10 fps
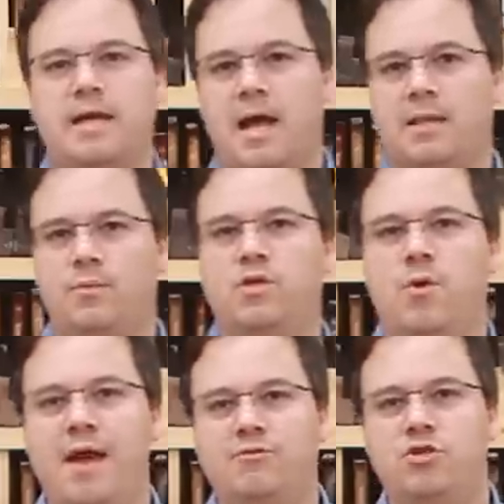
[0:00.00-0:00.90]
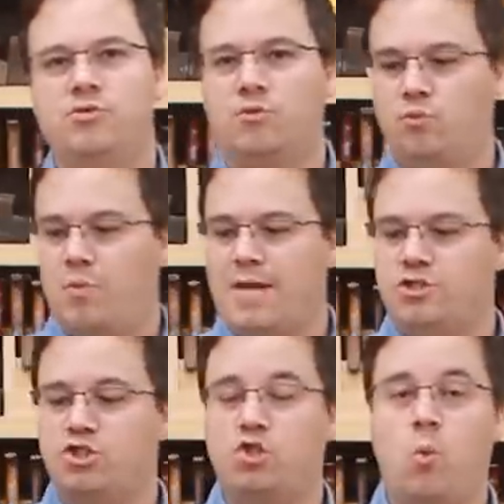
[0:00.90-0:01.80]
collet when you have to use a
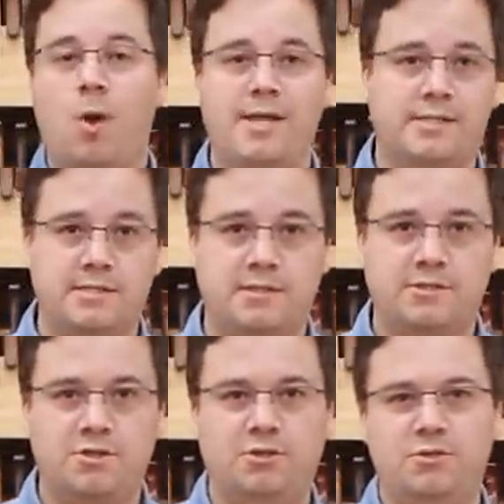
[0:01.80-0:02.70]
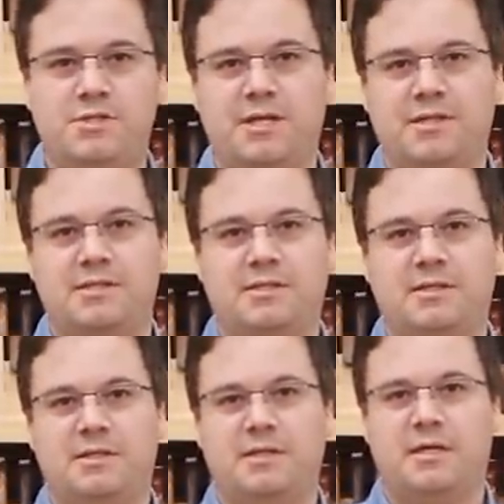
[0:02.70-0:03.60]
wrench twice to loosen it?
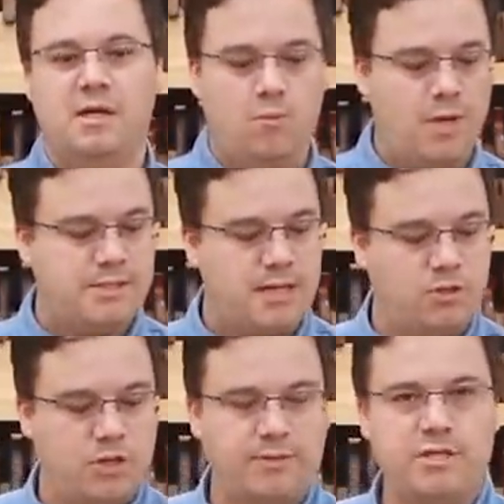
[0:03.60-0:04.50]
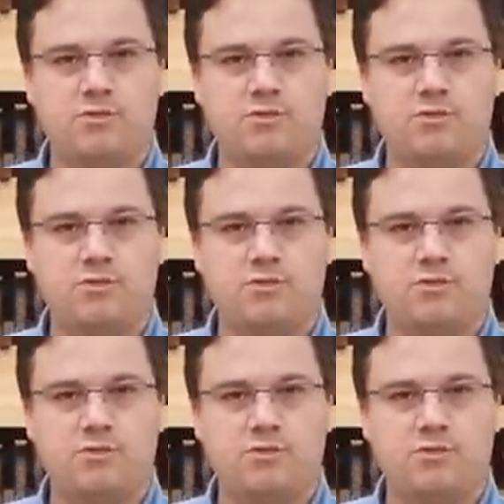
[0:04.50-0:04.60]
Well, take a look at